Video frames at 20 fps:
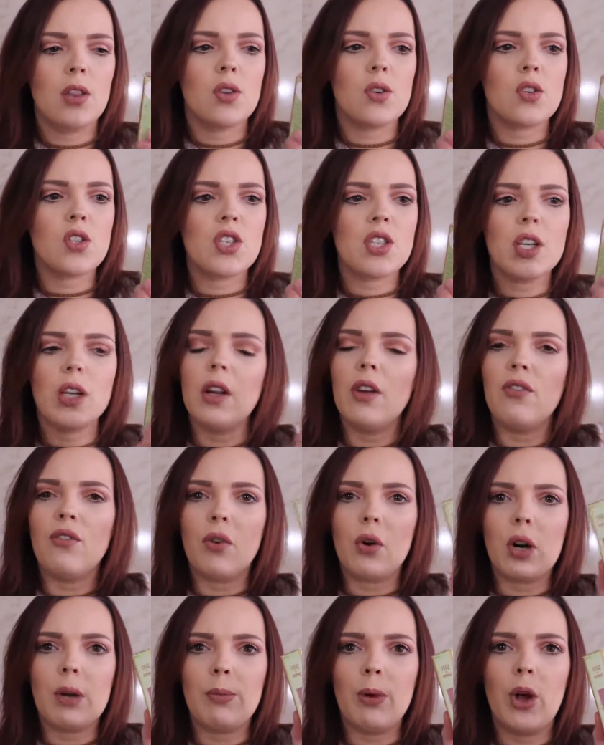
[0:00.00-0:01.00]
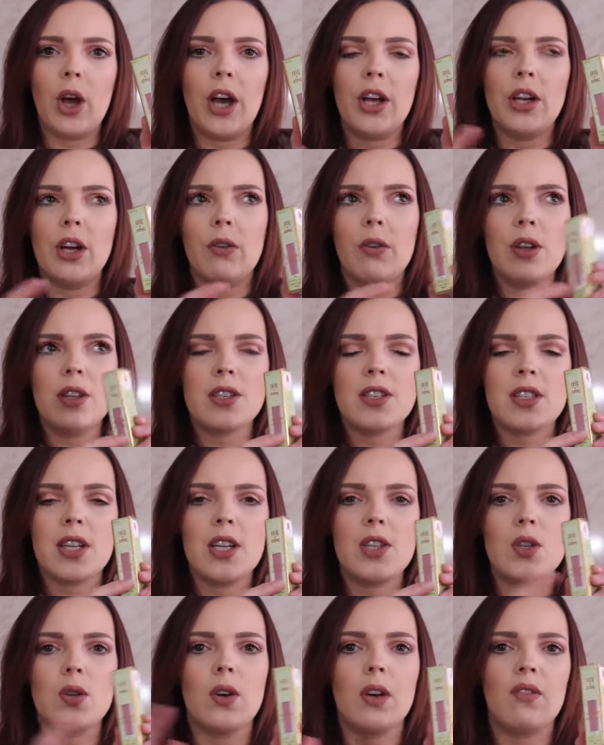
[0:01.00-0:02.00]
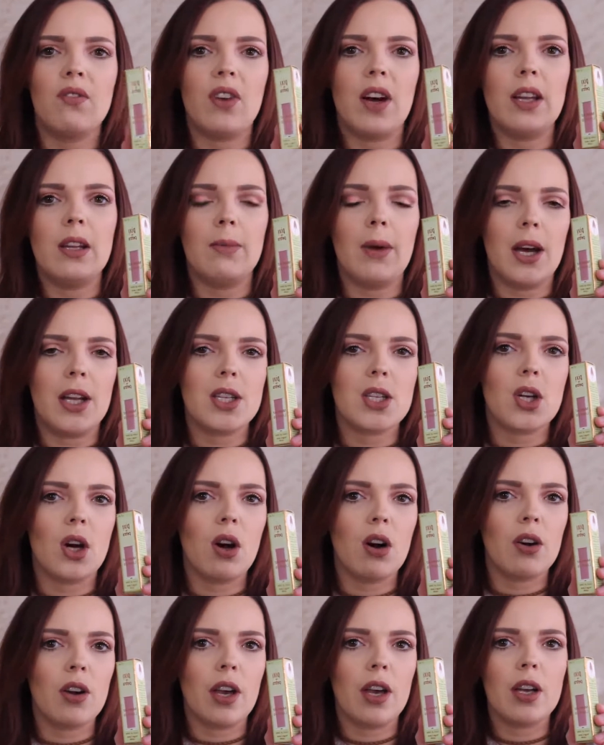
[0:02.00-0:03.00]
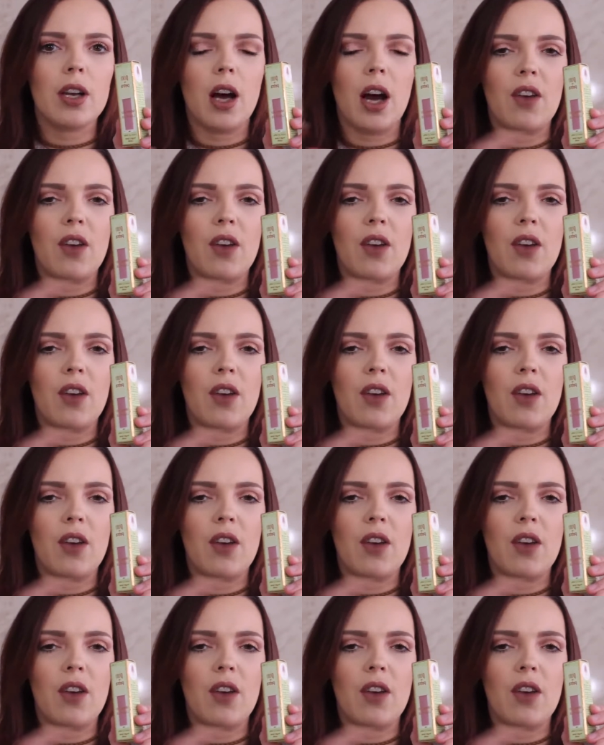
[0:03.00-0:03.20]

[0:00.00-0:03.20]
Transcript: They're still affordable. I know in the States you can find them at Target.